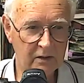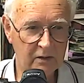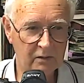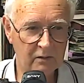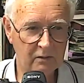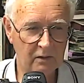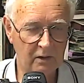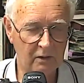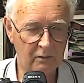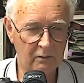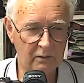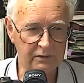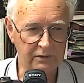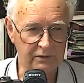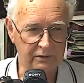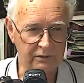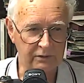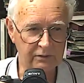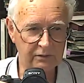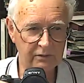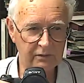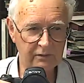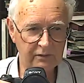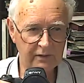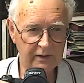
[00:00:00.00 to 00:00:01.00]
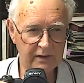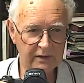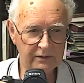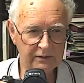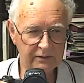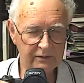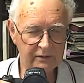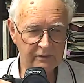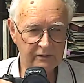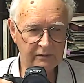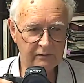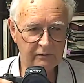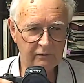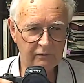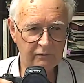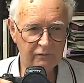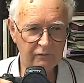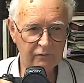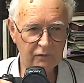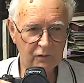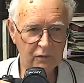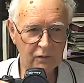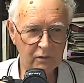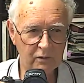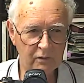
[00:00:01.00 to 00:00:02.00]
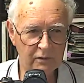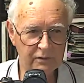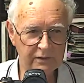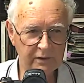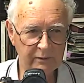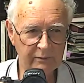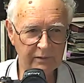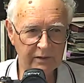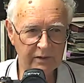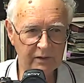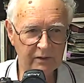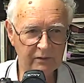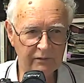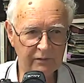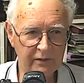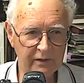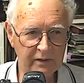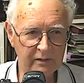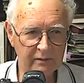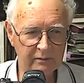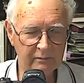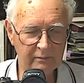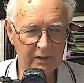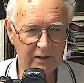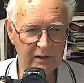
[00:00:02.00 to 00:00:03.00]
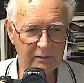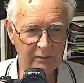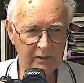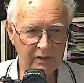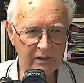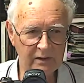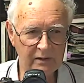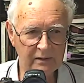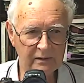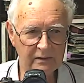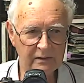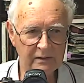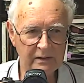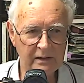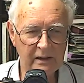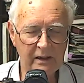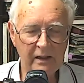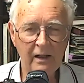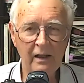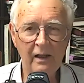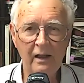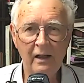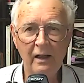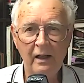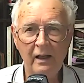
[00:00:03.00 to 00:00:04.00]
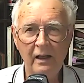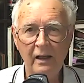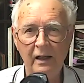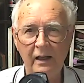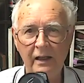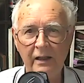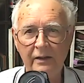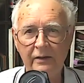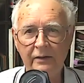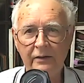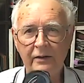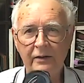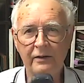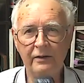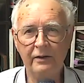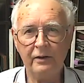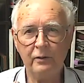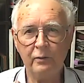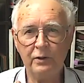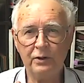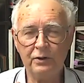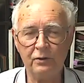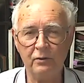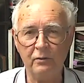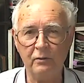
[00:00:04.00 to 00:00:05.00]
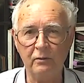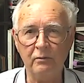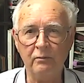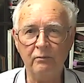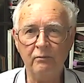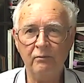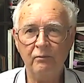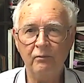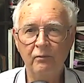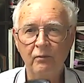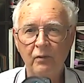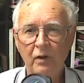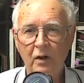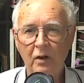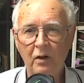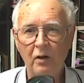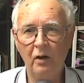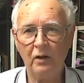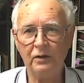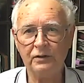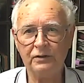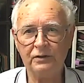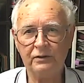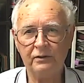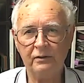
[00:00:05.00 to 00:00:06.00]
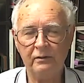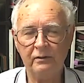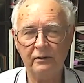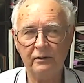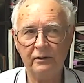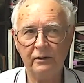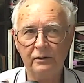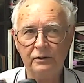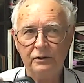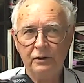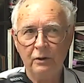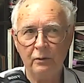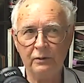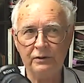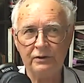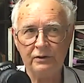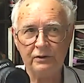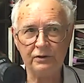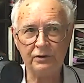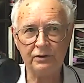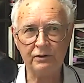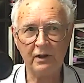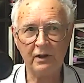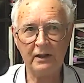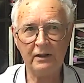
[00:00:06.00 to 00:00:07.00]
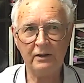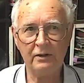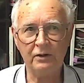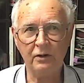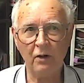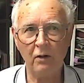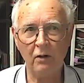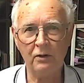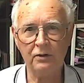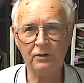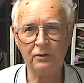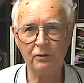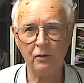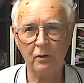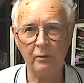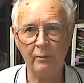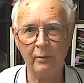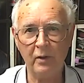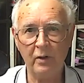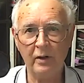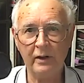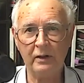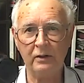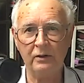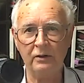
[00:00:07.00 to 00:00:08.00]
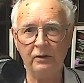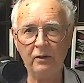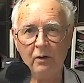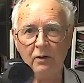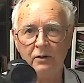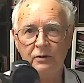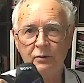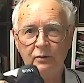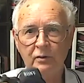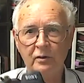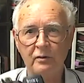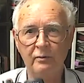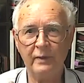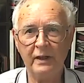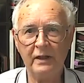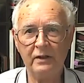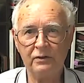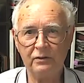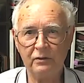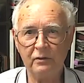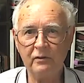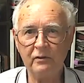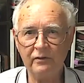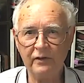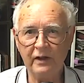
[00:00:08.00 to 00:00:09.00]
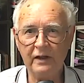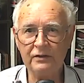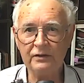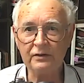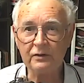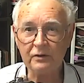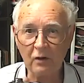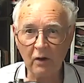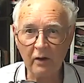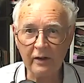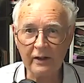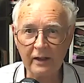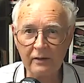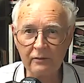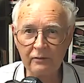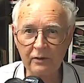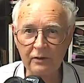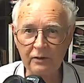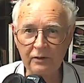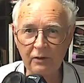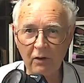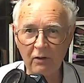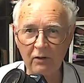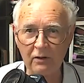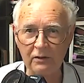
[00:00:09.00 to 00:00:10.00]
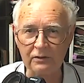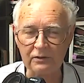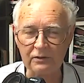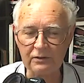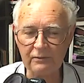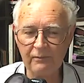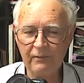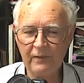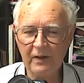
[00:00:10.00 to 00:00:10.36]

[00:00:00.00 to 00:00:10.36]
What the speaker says: what was it, 2004 or something, I think, maybe. And the original cost, I'm not sure it was Australian dollars or American dollars, was about $2,900.